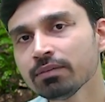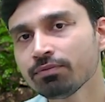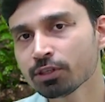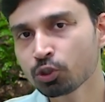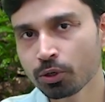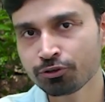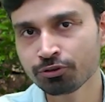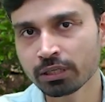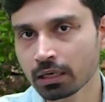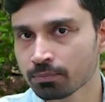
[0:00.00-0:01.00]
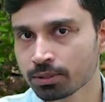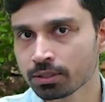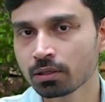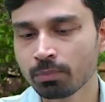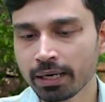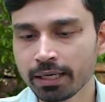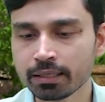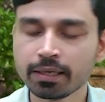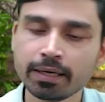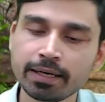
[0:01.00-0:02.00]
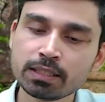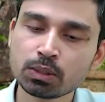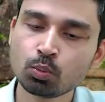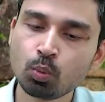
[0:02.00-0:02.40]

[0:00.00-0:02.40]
the first question that comes into our mind is,